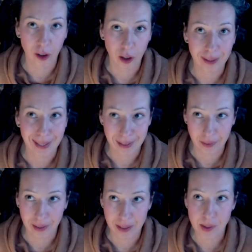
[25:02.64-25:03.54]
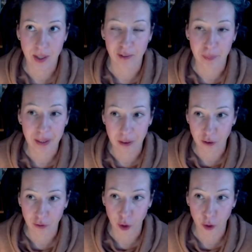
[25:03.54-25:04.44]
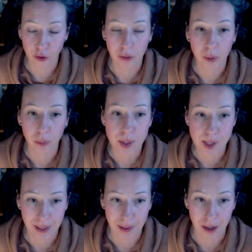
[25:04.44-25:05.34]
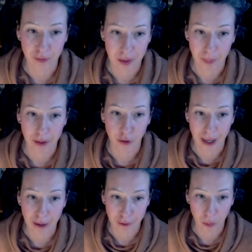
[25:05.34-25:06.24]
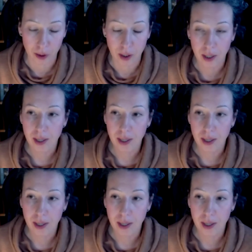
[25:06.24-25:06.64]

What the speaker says: of our candidates that have been interviewed, and we will send that feedback to everyone.